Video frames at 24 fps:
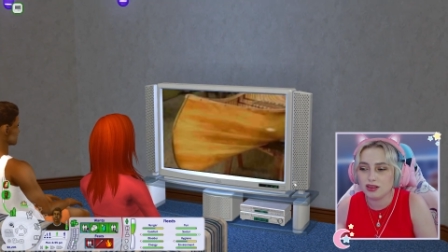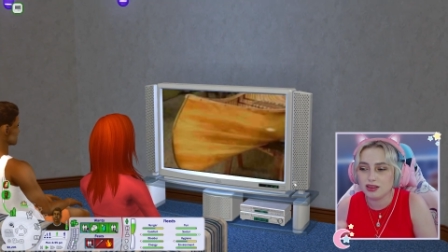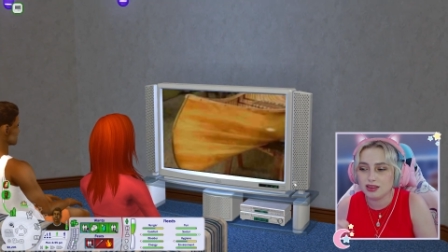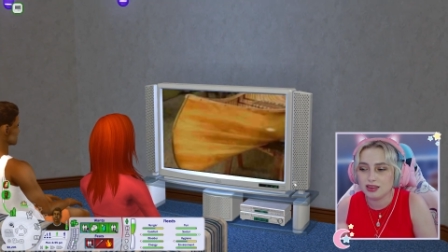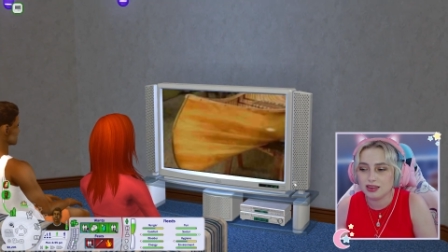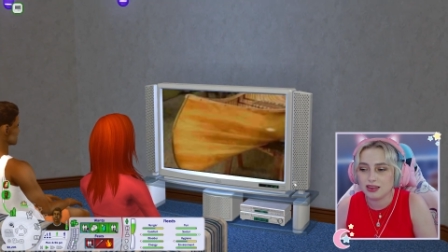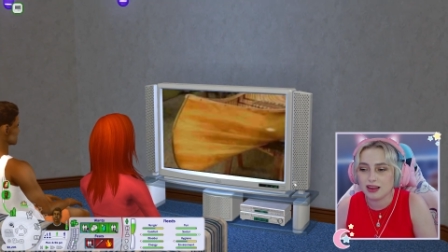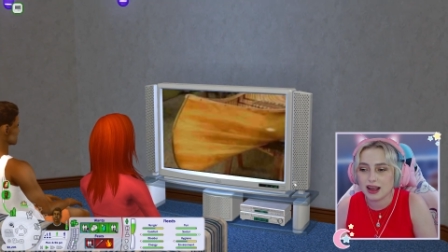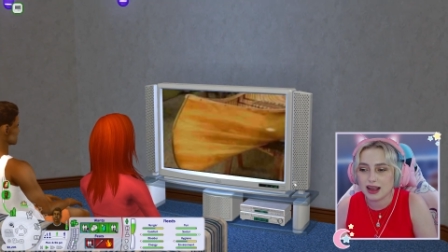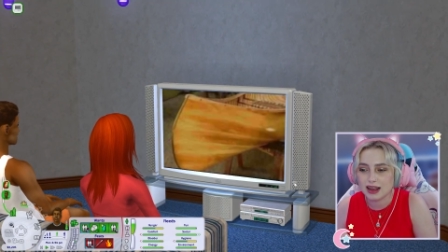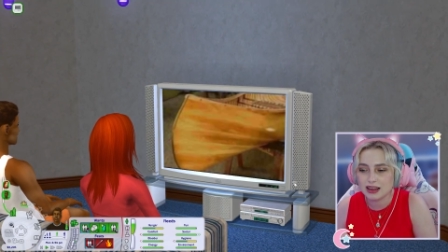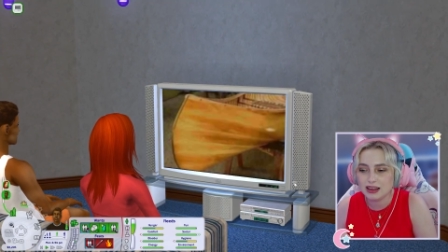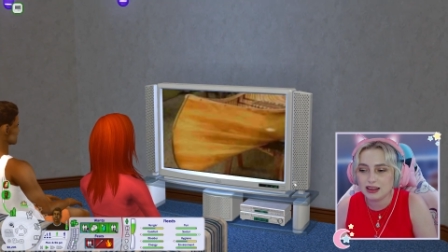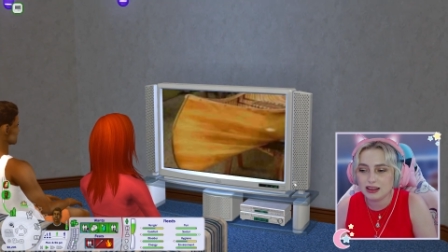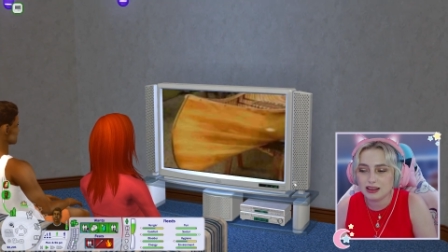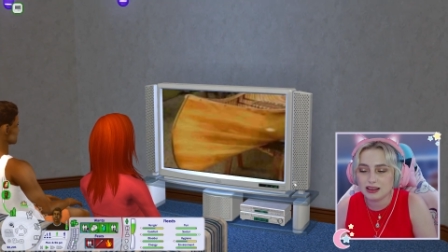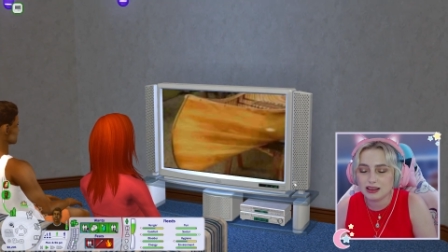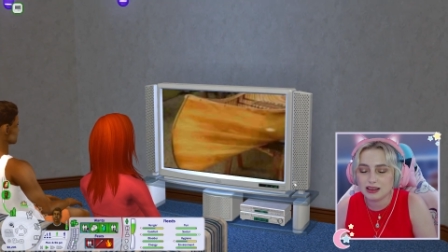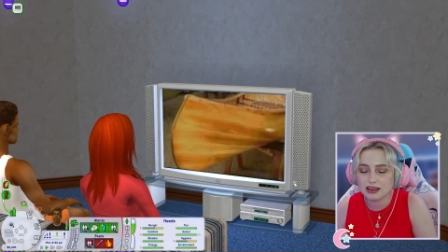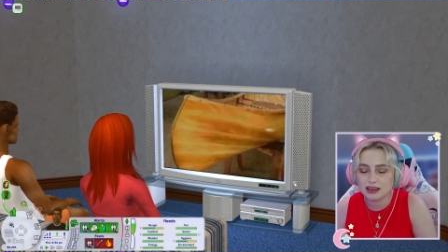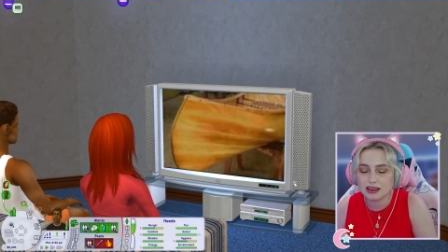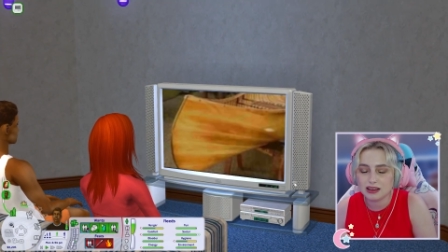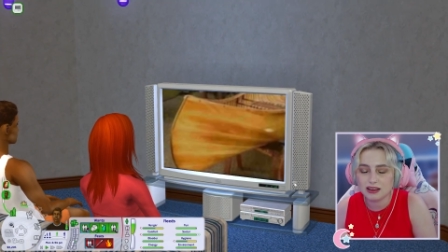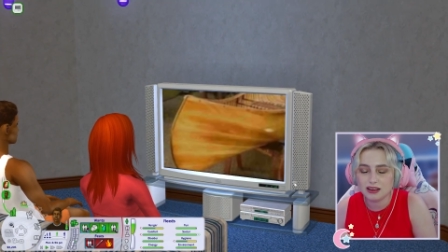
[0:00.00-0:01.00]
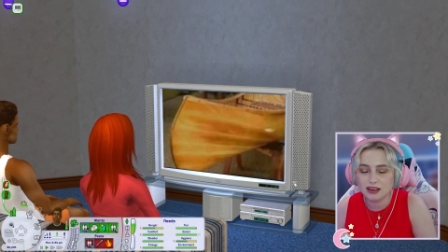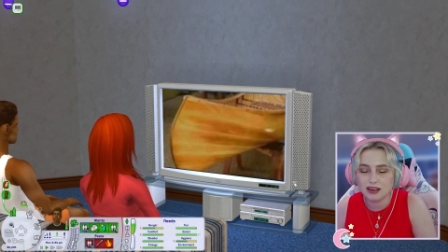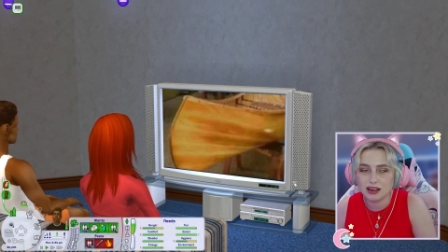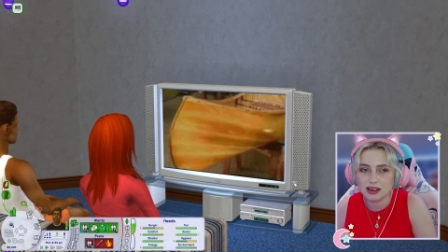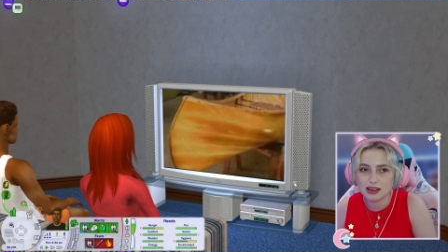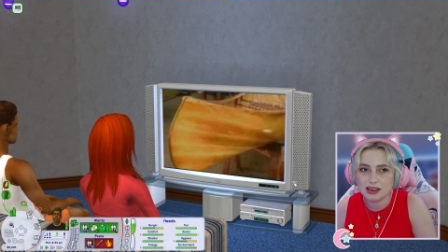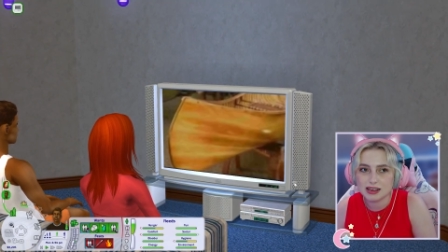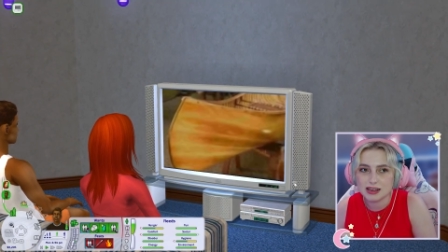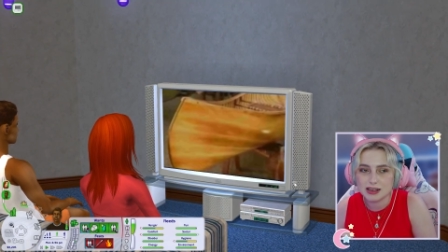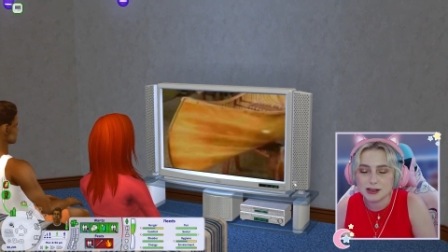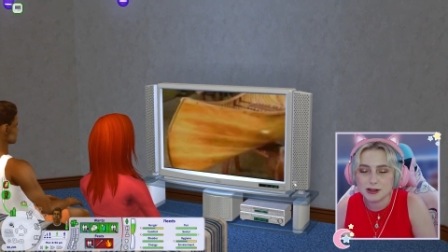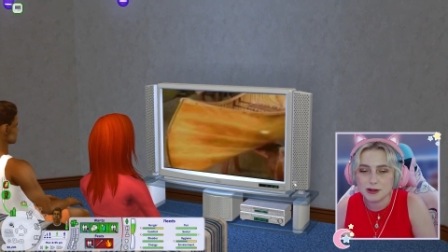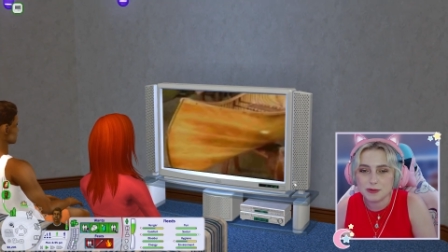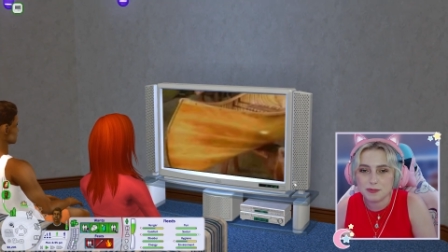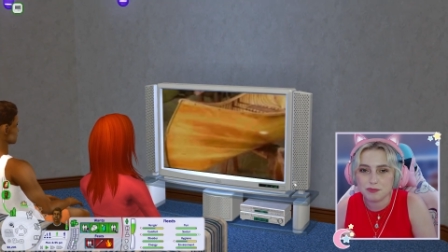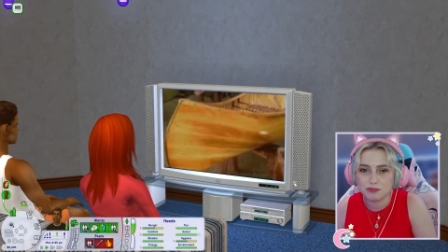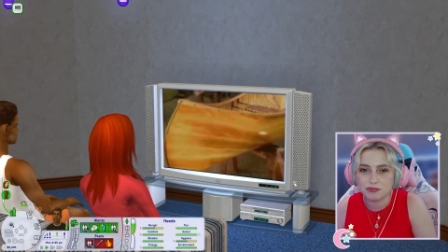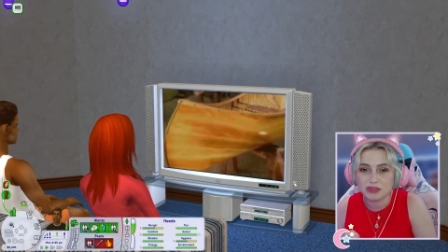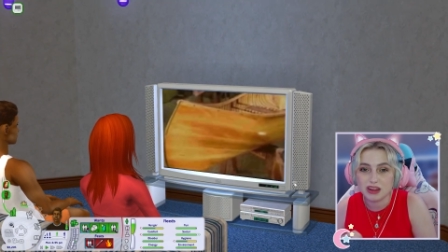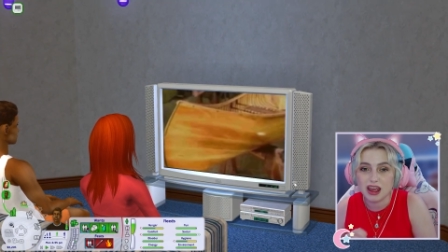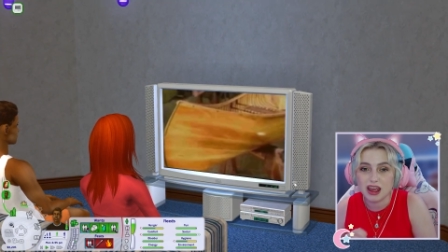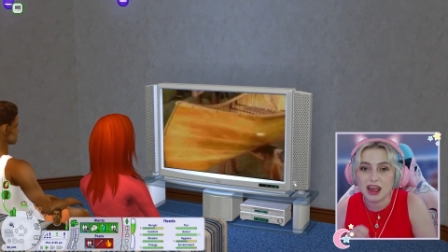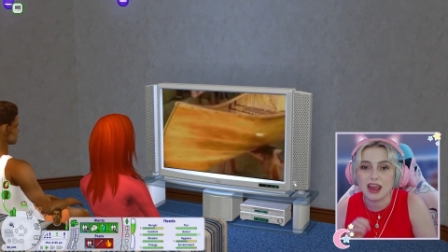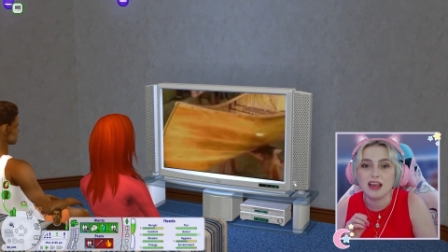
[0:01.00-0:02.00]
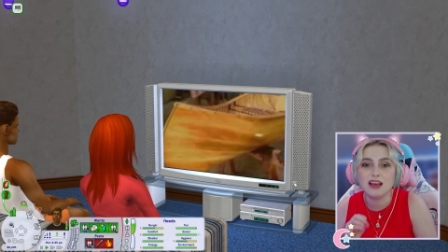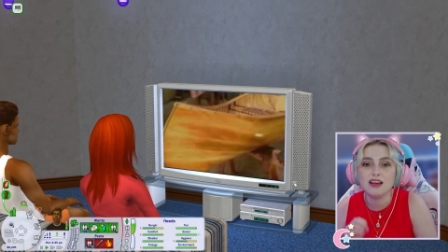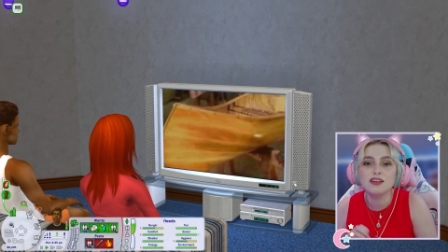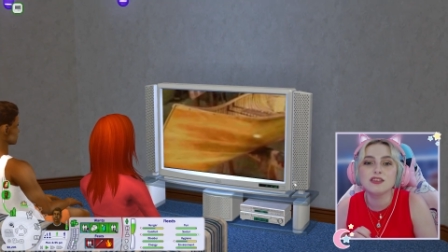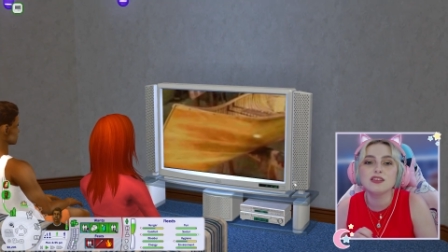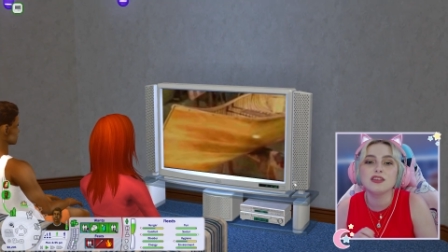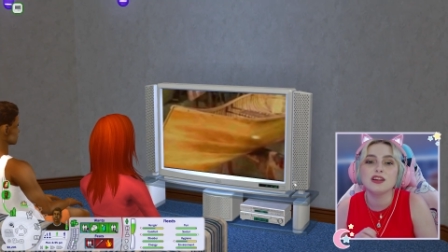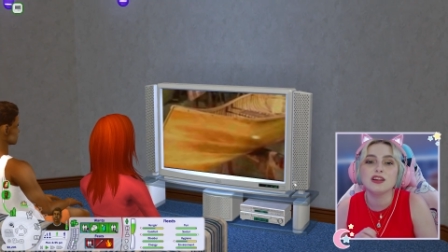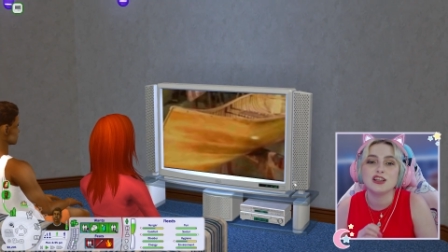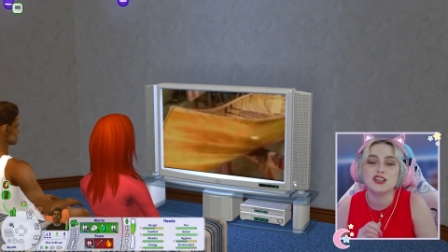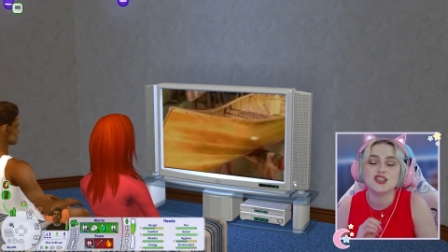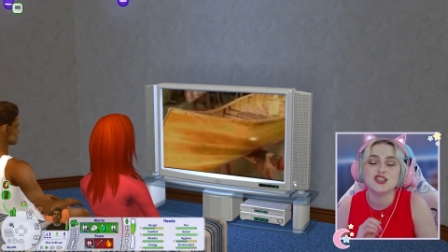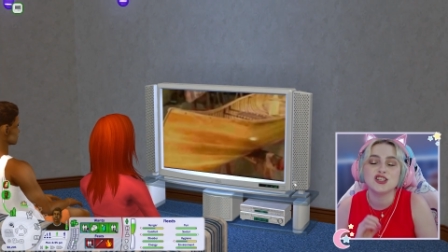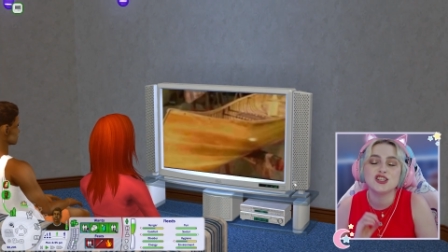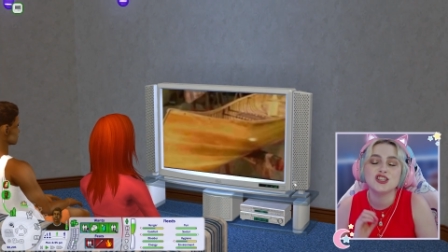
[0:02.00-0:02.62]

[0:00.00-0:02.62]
like English